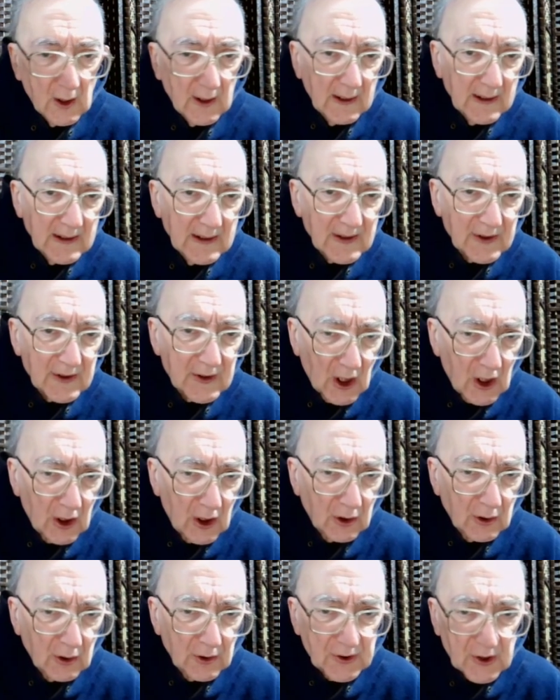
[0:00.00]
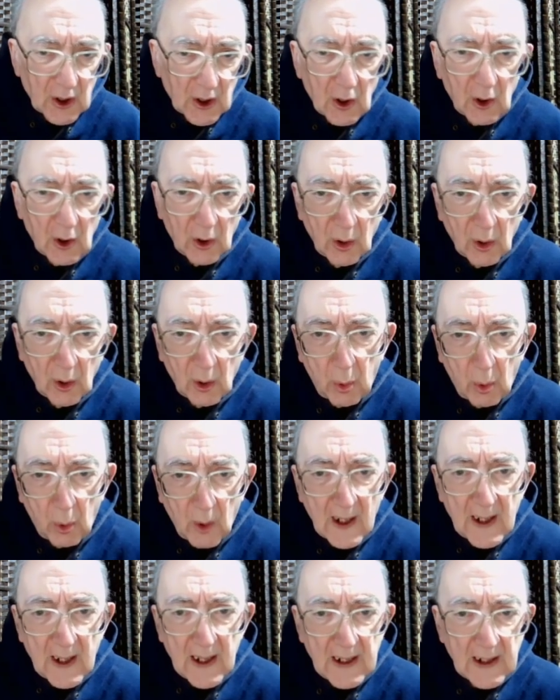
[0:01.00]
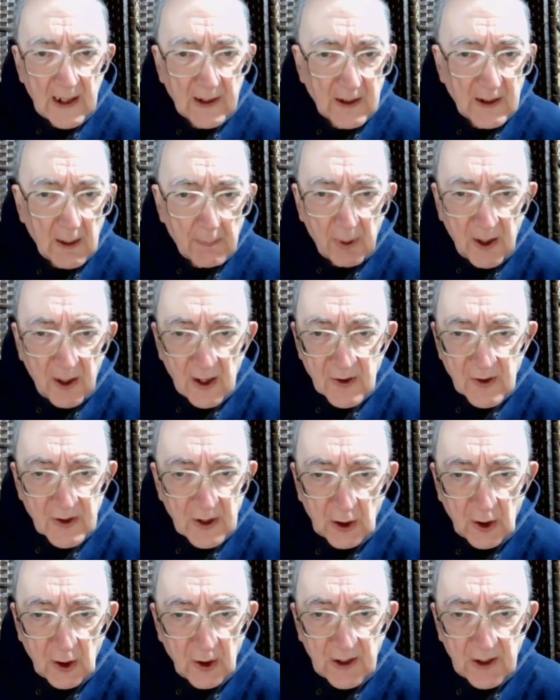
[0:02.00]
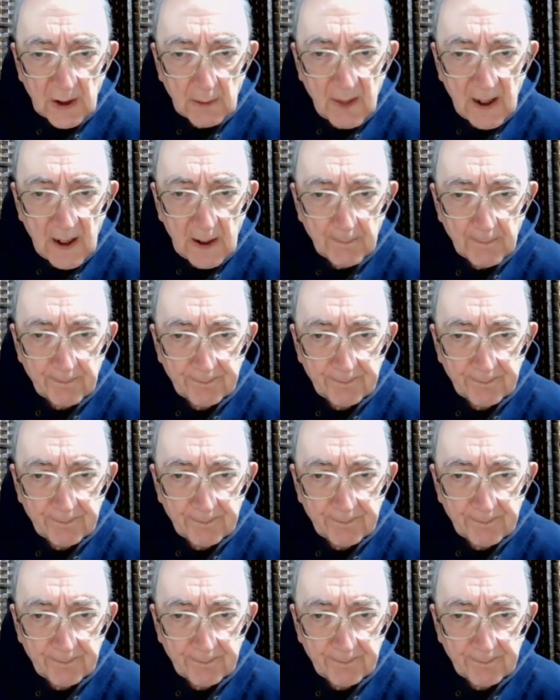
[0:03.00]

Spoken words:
'Saul, Saul, why are you persecuting me?